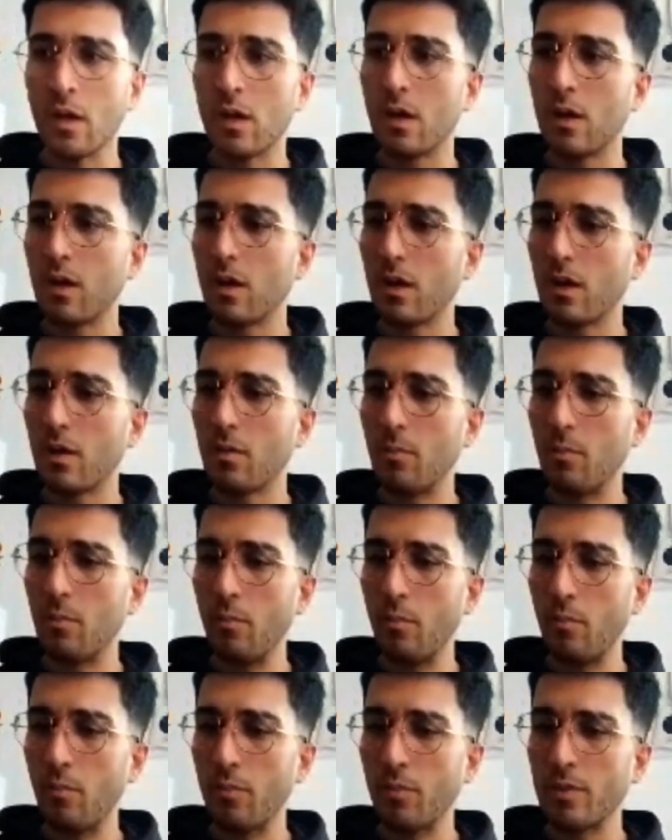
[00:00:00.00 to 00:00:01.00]

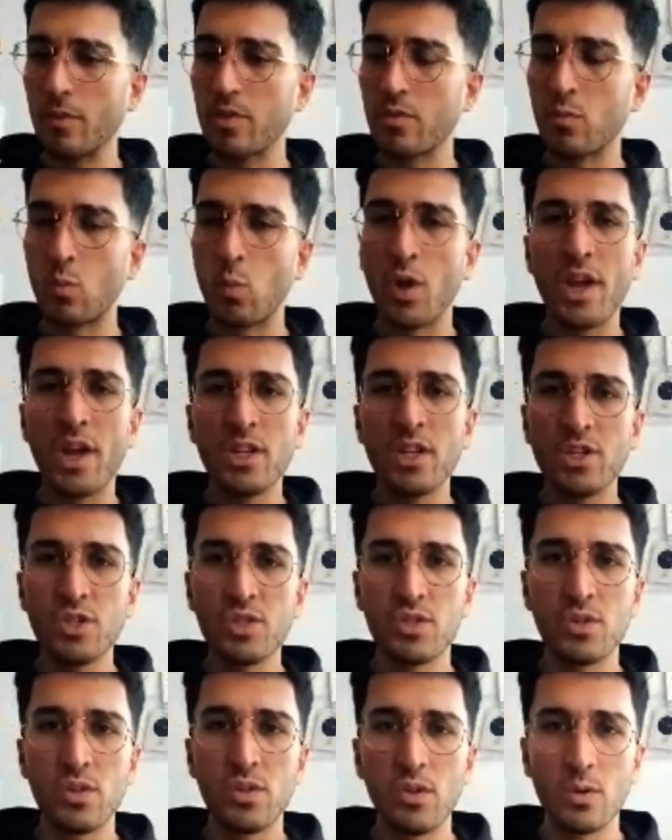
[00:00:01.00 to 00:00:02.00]
Um, what I
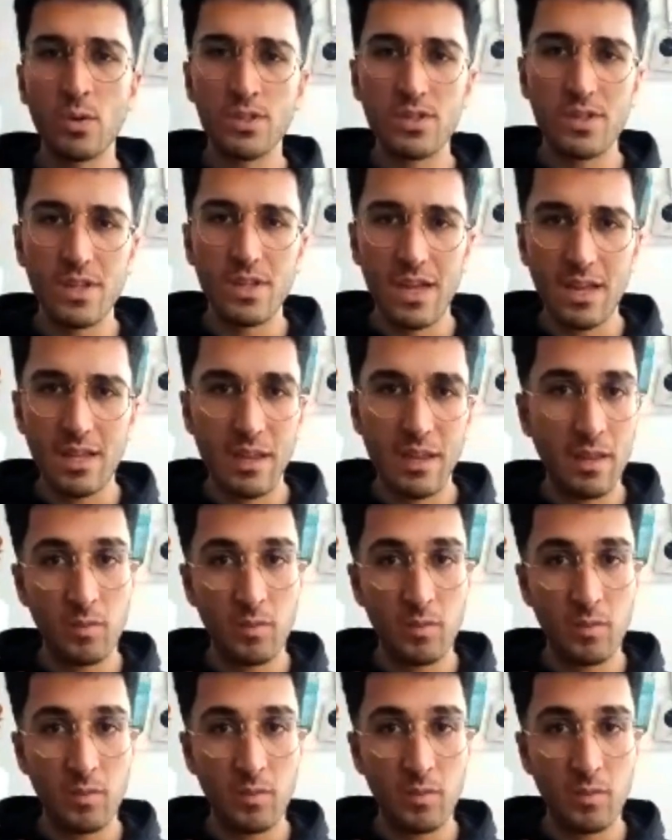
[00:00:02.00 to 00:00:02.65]
just know is that,